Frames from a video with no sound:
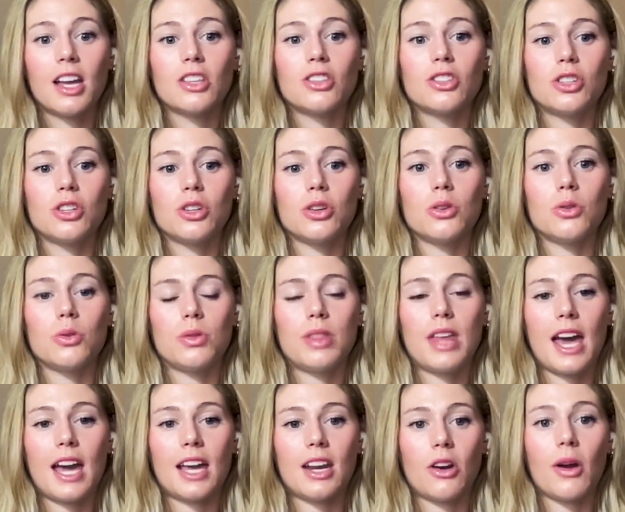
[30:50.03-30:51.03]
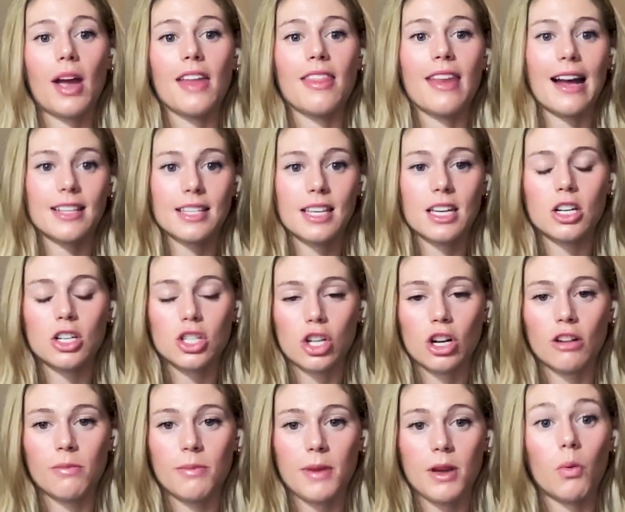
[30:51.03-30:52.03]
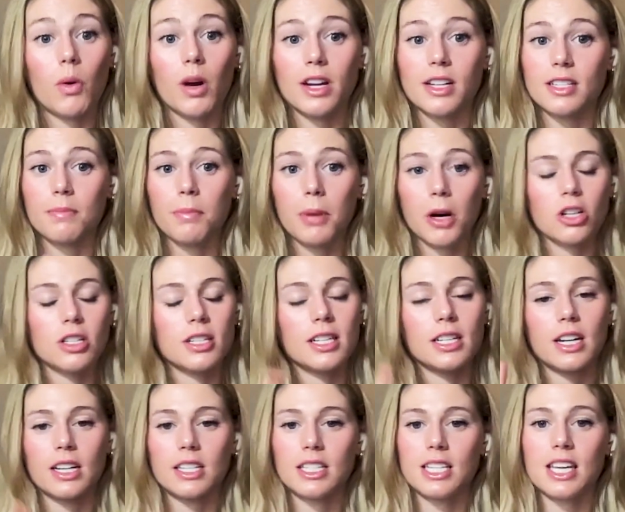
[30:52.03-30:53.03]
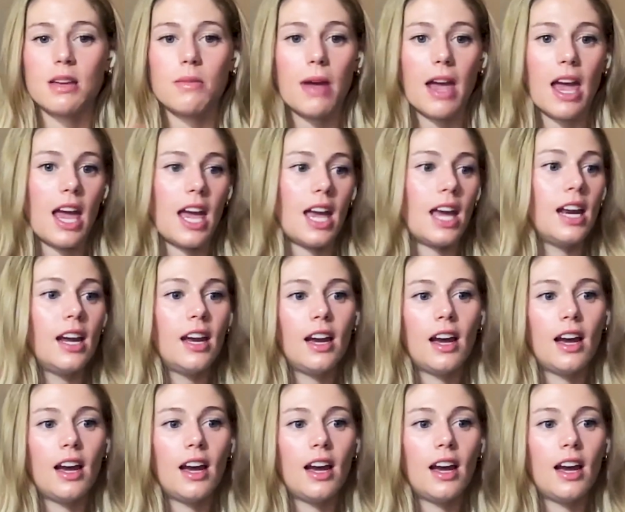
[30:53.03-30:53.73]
to then, okay, that's going to serve me, one, as a person, a teammate,